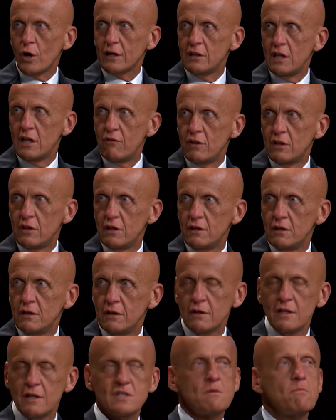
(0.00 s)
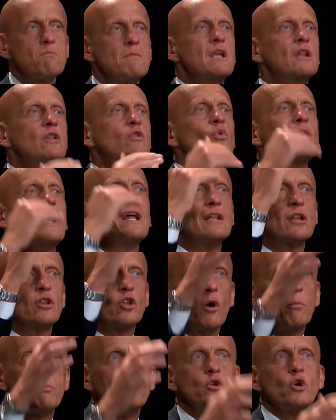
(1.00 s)
Despite trying to refuse his
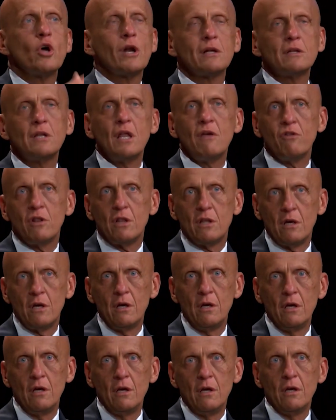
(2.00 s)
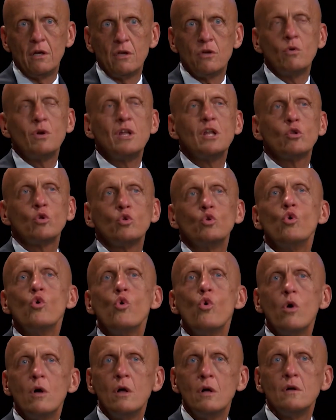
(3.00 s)
retirement, the Italian Football Federation could do little
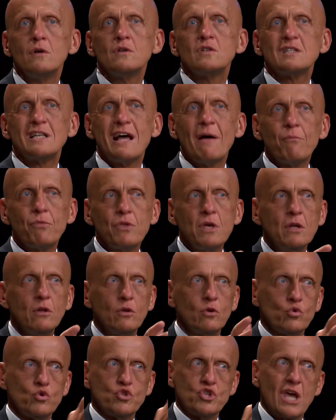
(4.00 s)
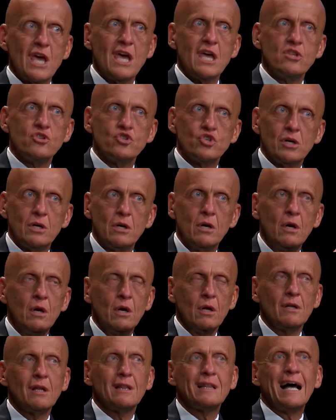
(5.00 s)
to stop Collina.
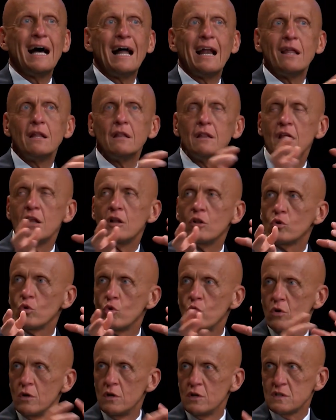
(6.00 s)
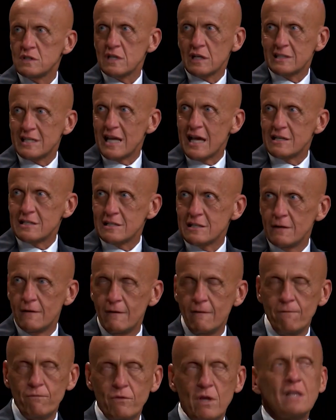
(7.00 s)
However, while he wouldn't be appearing on the football
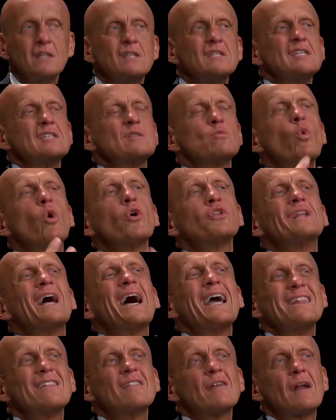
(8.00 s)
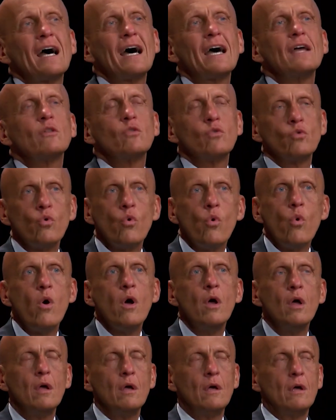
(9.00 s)
pitch, he remained on television screens
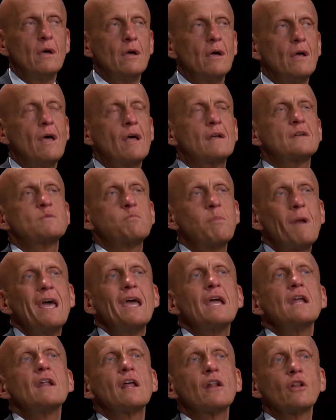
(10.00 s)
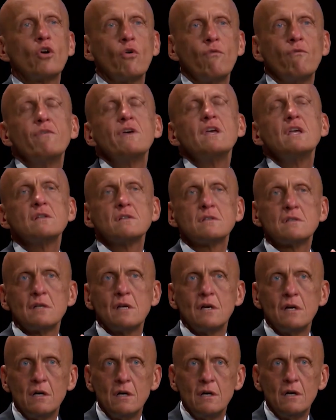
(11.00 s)
worldwide. Collina has
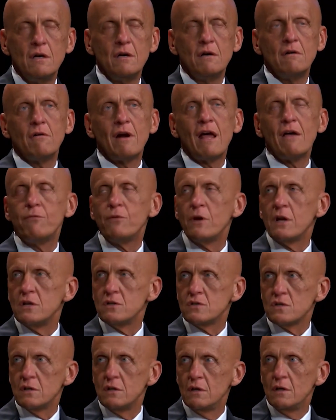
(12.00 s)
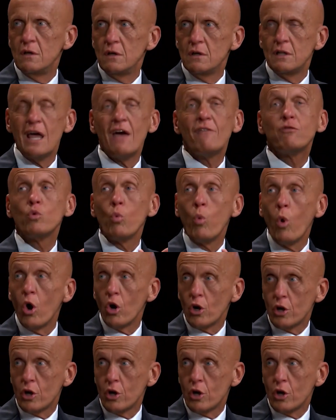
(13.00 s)
appeared in World Cup advertisements for MasterCard and